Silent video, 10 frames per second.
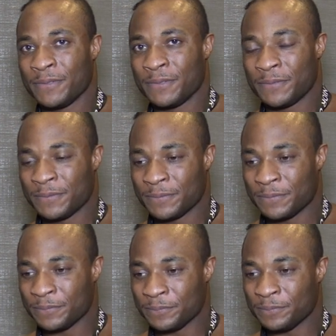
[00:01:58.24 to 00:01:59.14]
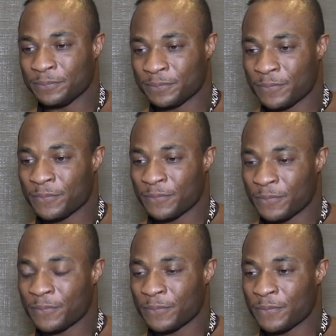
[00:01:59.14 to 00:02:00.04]

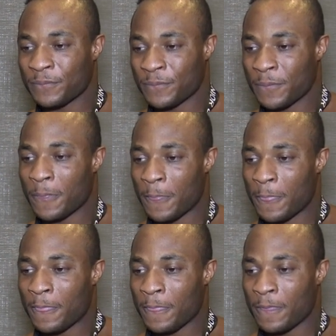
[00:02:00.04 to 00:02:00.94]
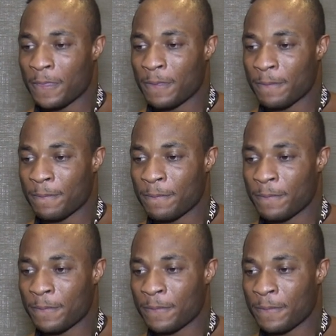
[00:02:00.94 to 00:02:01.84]

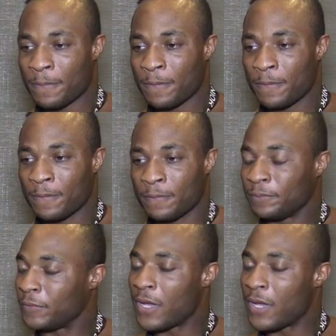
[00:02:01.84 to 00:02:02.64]
(silent)